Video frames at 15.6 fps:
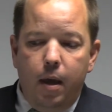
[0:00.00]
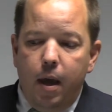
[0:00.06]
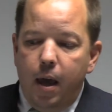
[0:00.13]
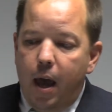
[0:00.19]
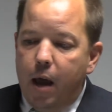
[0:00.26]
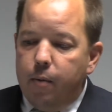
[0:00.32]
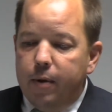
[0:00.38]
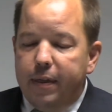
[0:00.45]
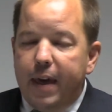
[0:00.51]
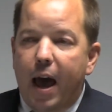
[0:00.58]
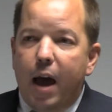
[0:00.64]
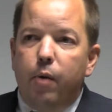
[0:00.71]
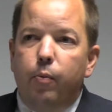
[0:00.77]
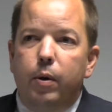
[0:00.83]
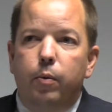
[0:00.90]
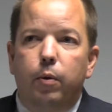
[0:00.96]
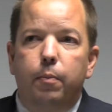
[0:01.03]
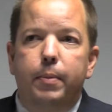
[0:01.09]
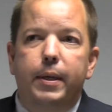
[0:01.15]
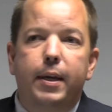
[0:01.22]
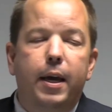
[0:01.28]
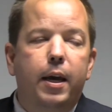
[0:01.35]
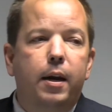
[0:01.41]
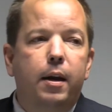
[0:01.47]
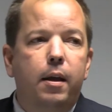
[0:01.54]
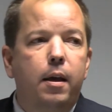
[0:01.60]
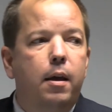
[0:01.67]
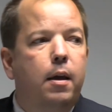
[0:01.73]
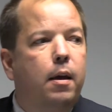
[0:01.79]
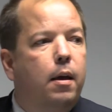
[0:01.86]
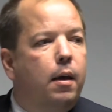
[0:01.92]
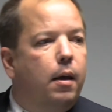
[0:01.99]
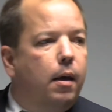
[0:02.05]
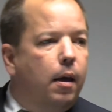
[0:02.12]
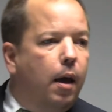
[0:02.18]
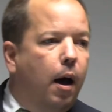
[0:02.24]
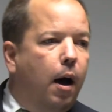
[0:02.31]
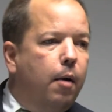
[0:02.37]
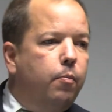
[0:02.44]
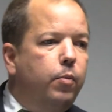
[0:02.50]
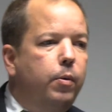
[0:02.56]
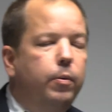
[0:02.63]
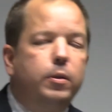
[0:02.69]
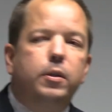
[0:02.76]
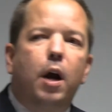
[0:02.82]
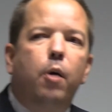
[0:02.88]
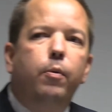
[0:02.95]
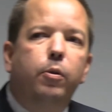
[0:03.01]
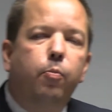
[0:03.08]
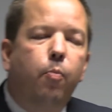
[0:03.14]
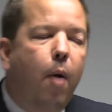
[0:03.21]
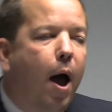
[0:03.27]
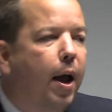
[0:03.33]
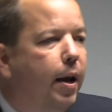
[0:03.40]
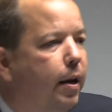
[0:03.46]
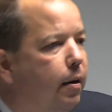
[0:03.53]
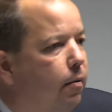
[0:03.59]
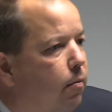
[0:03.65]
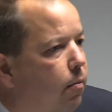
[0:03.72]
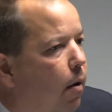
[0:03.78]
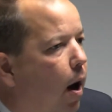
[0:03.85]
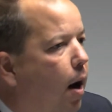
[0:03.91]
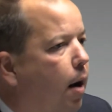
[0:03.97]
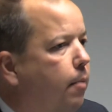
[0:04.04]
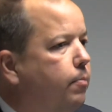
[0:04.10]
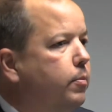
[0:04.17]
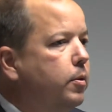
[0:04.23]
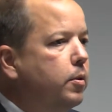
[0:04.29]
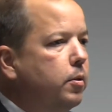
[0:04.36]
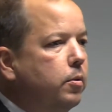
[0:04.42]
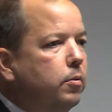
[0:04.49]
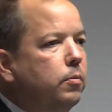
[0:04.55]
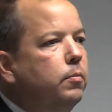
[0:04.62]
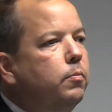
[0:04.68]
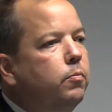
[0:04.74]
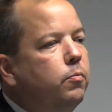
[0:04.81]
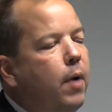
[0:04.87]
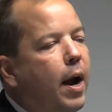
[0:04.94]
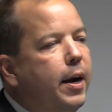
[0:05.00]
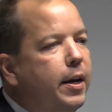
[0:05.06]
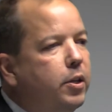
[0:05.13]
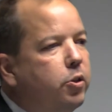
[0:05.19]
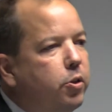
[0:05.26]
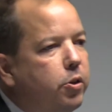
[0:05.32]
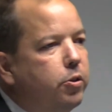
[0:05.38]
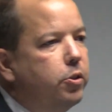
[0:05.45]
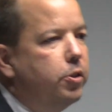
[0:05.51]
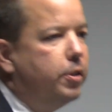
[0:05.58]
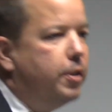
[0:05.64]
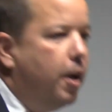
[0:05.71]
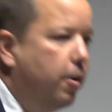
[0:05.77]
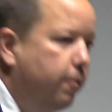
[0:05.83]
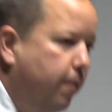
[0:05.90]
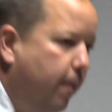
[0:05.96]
And with that, we will begin. We will start with Ryan. Ryan, introduce yourself.